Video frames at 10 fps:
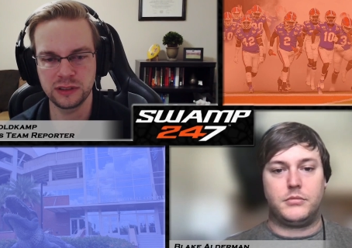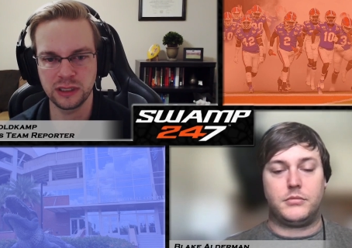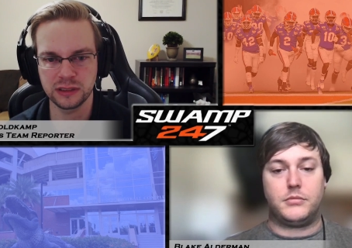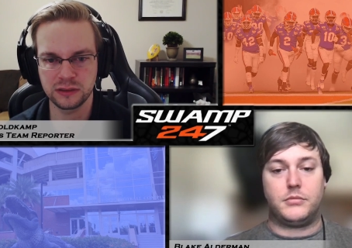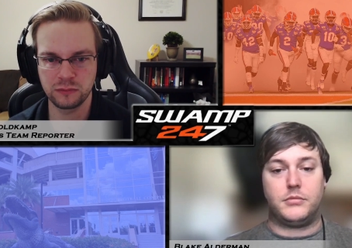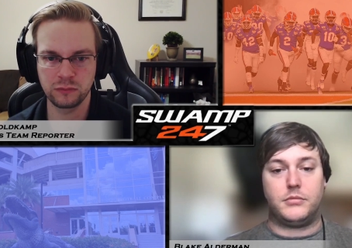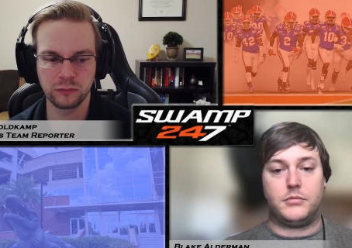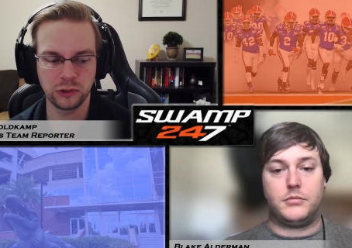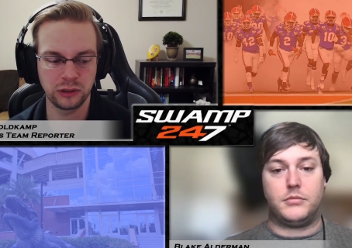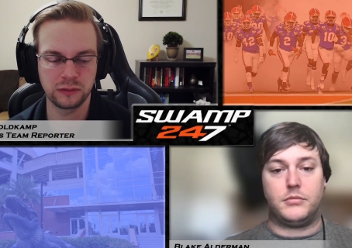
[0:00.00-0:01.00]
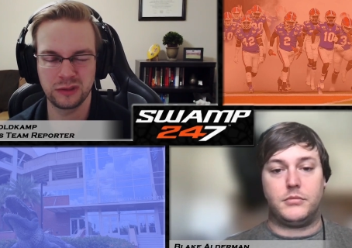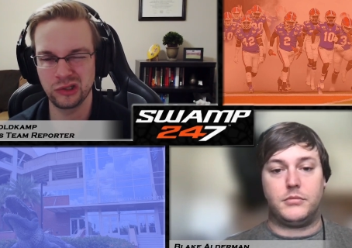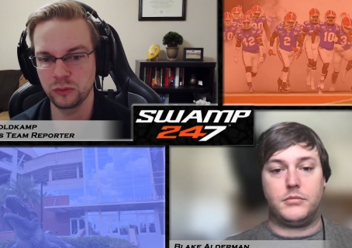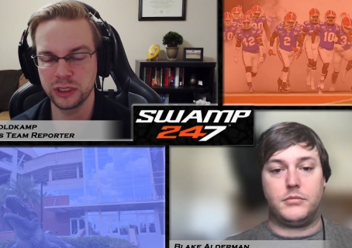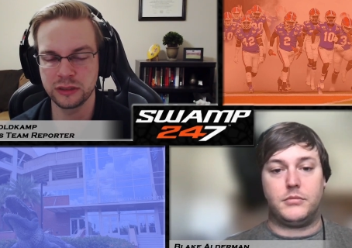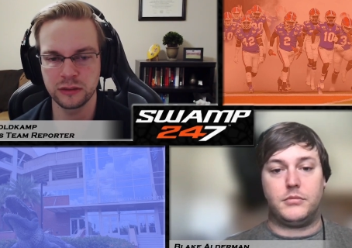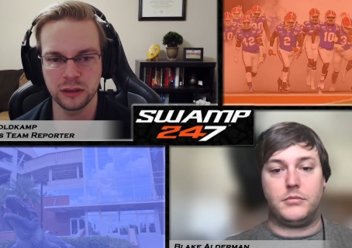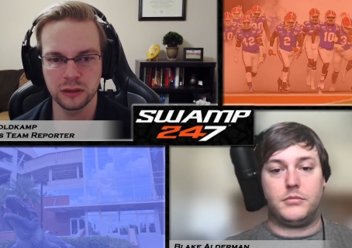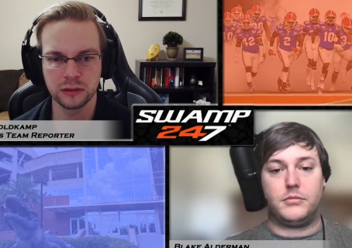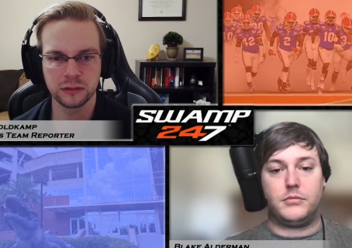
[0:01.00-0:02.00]
Speaker 1: next really 2 weeks or
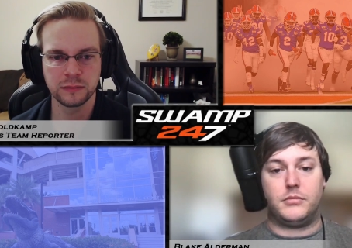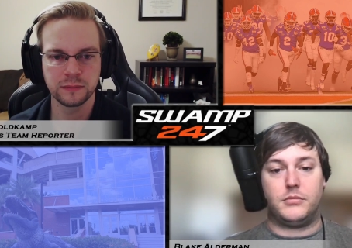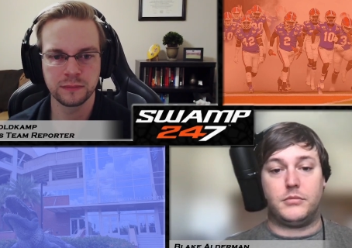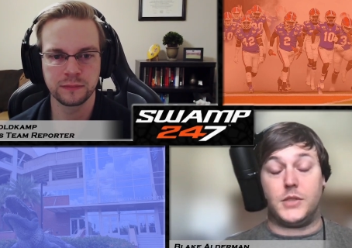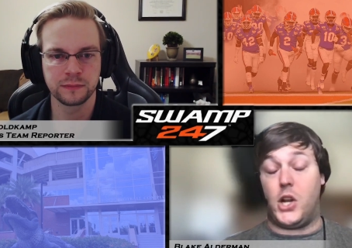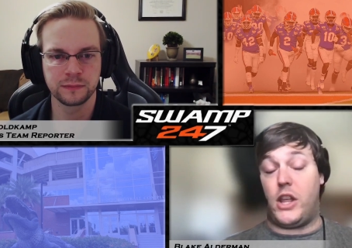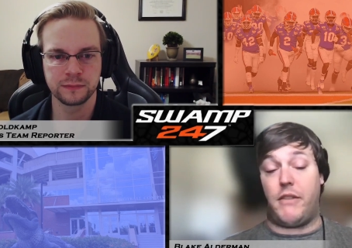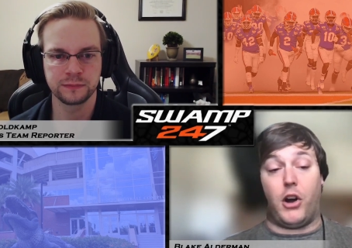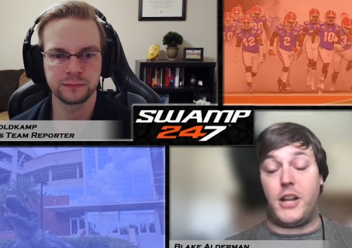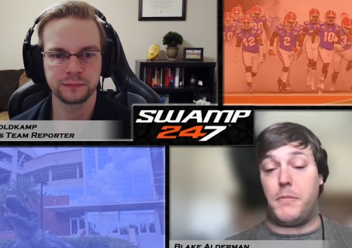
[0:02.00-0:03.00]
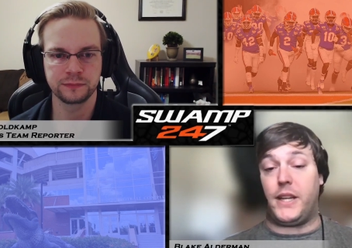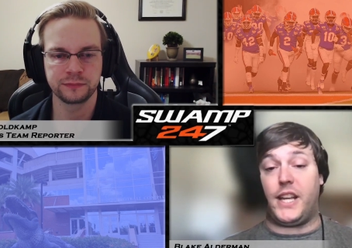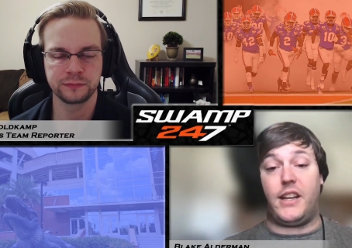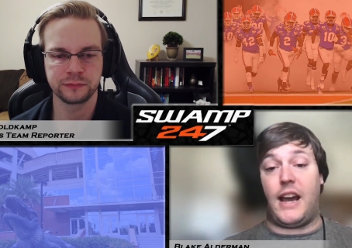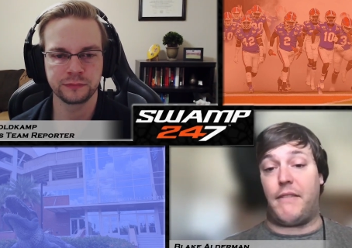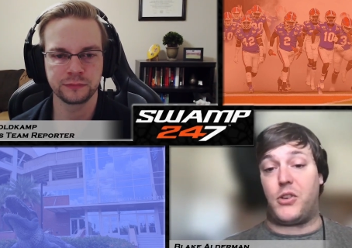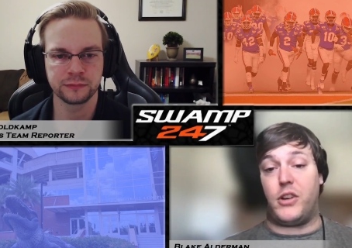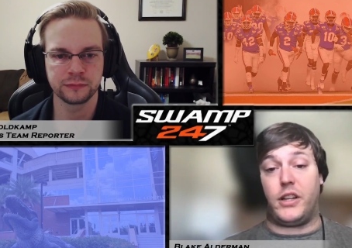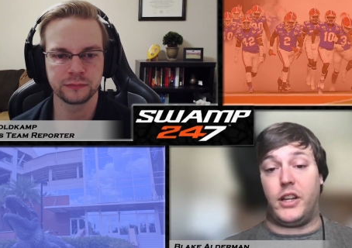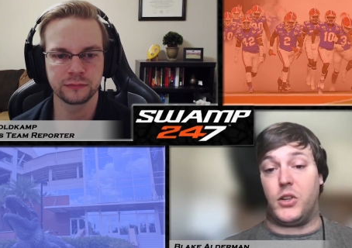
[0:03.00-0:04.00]
so?
Speaker 2: You know, they've already been getting after
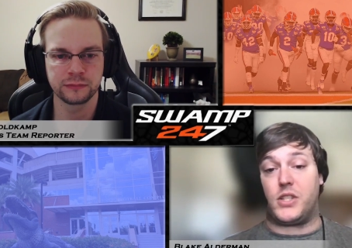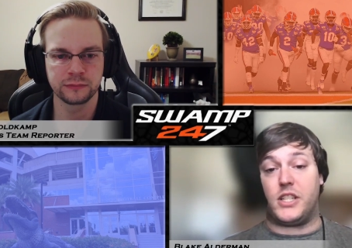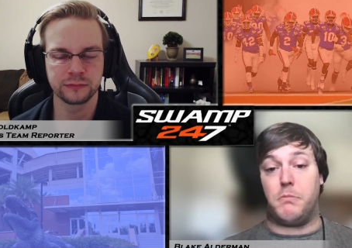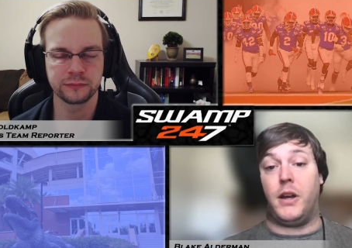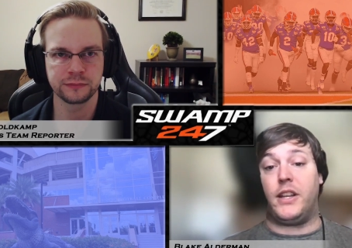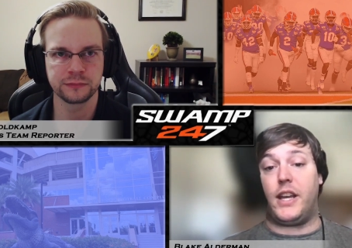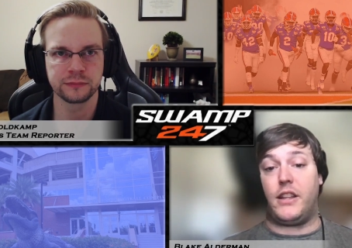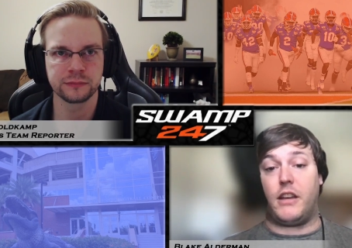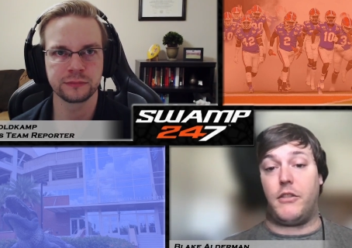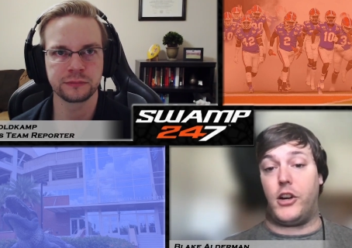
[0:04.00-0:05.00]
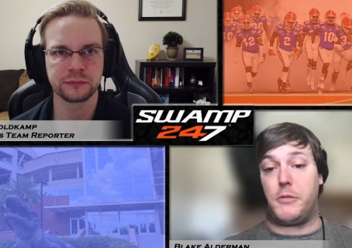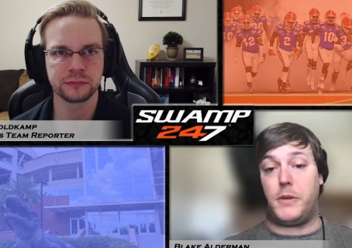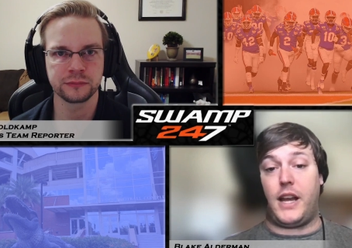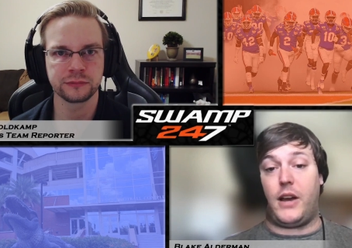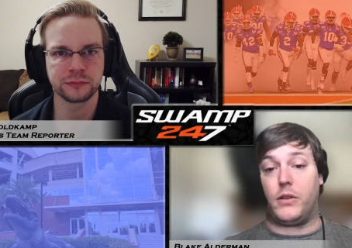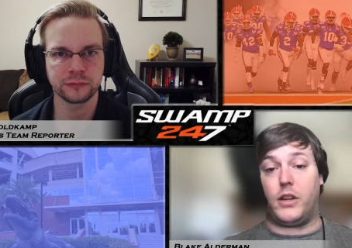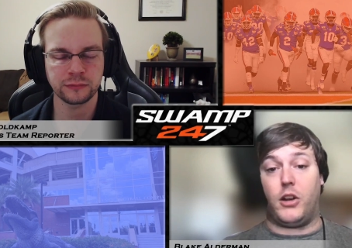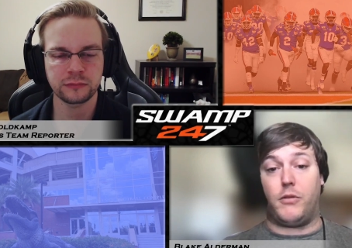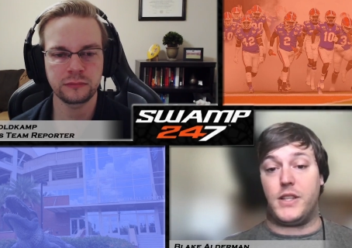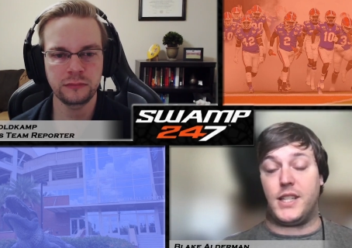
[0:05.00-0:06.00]
it, you know, since Monday. They've already been out, you
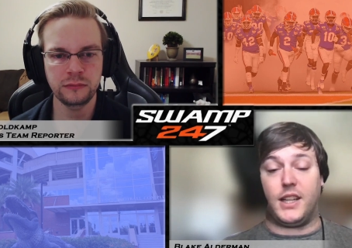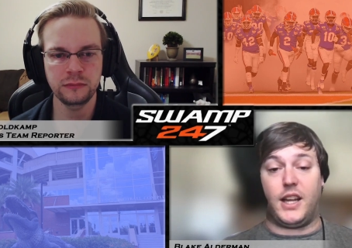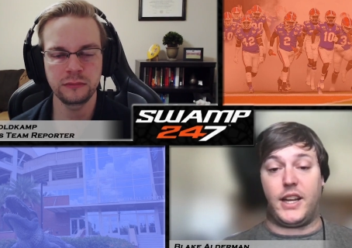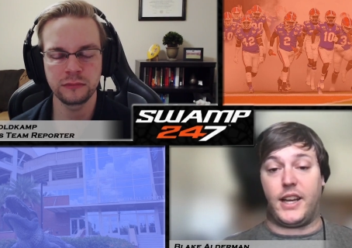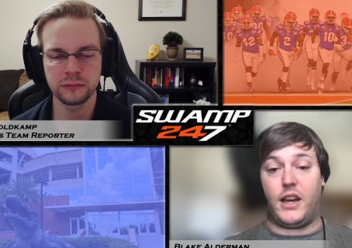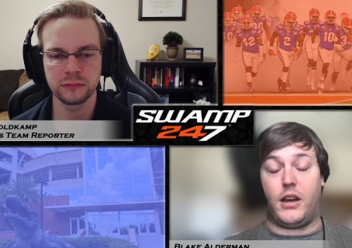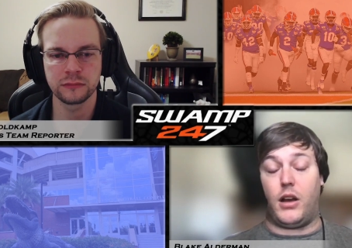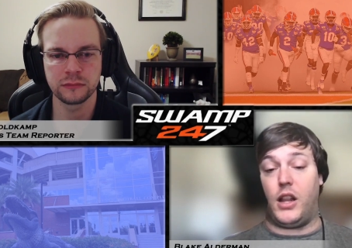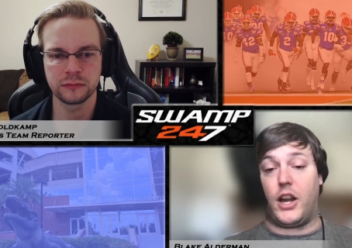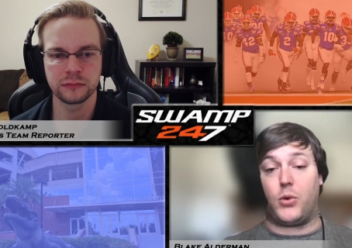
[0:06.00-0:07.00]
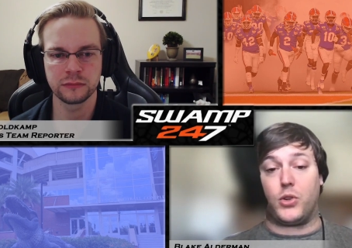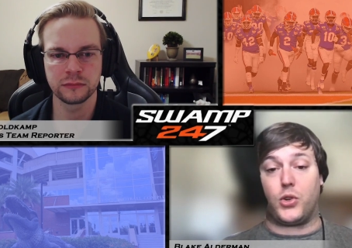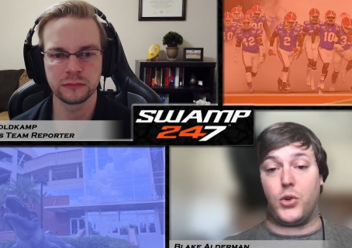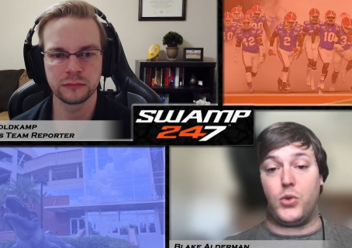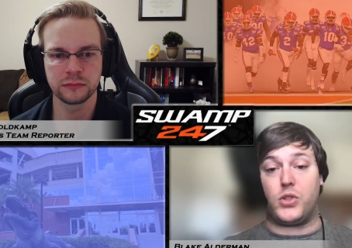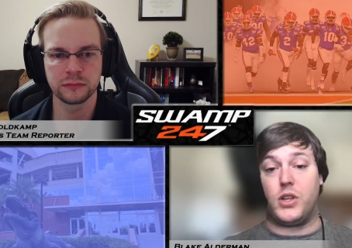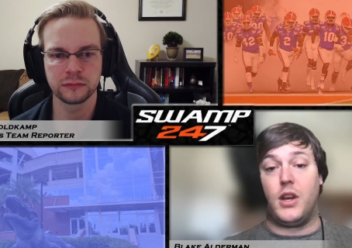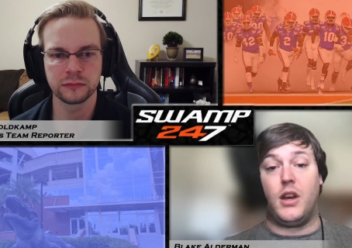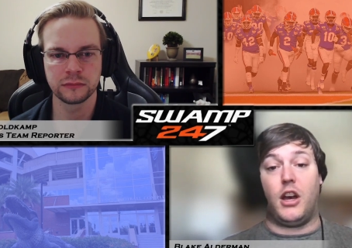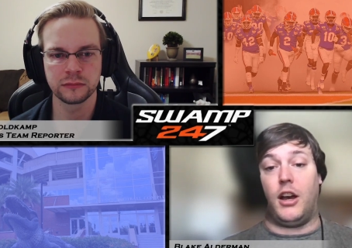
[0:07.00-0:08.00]
know, visiting a lot of recruits.
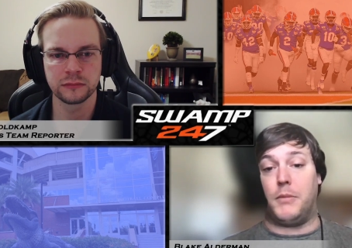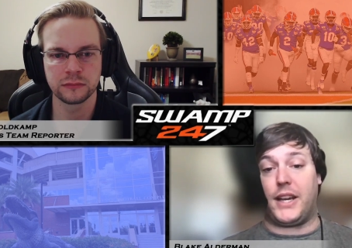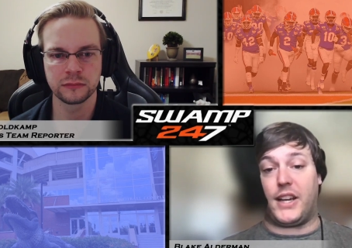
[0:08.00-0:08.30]
Like I